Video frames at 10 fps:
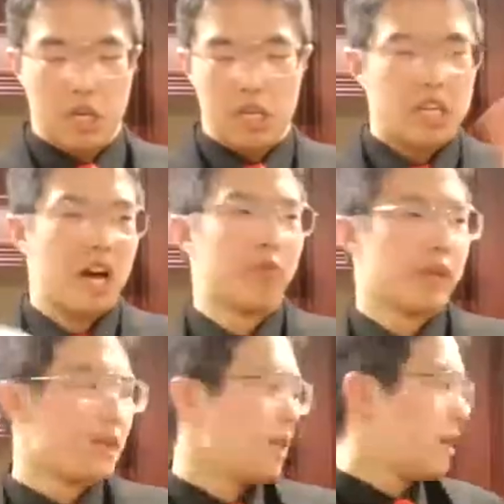not
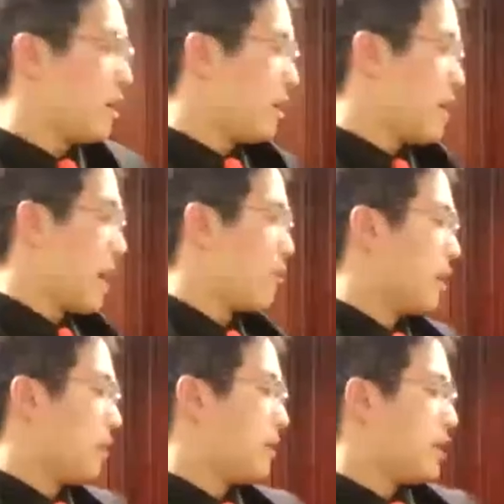really that
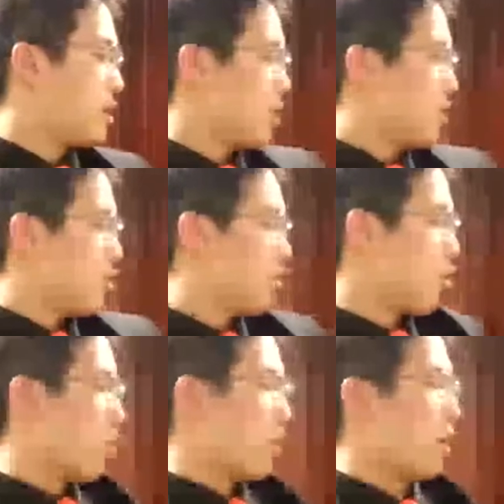relevant
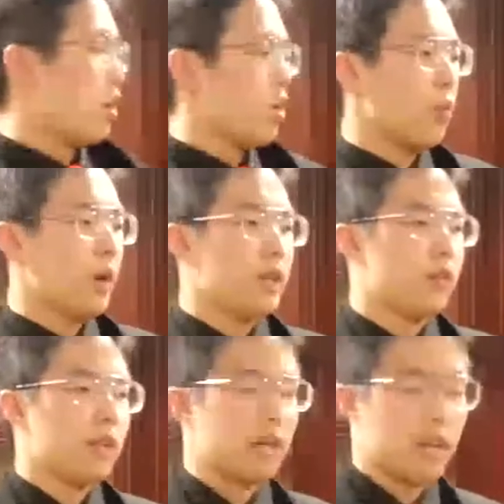for
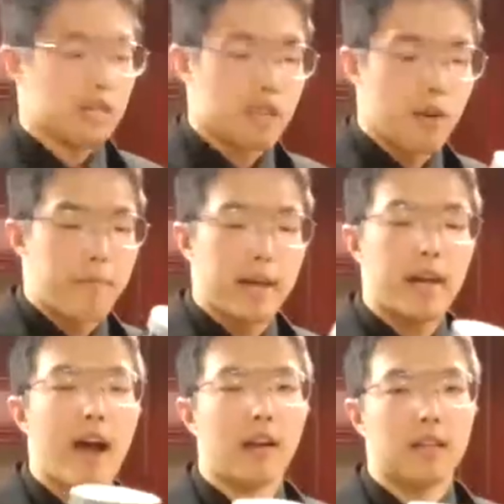weightlifting gains. Now,
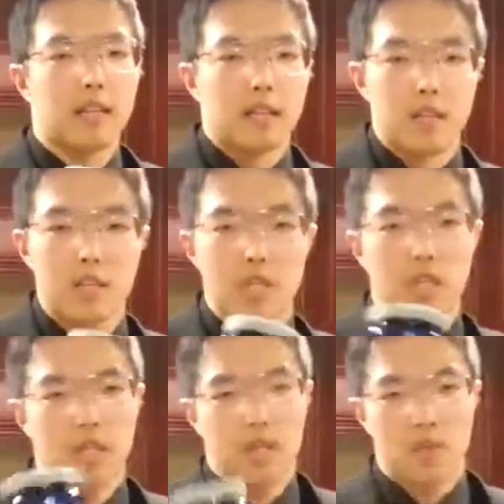beta-alanine, this is
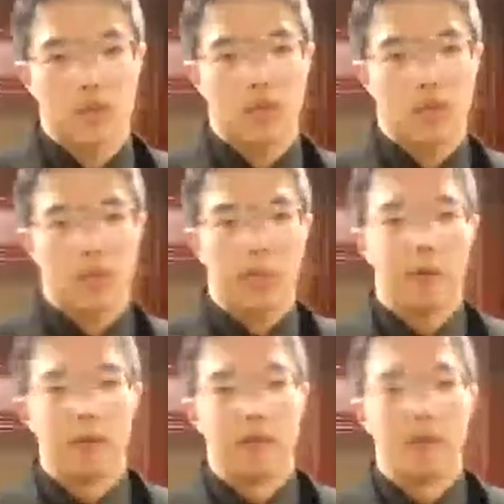an interesting
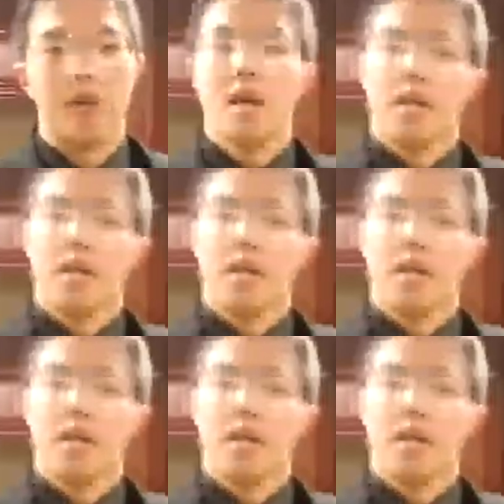supplement.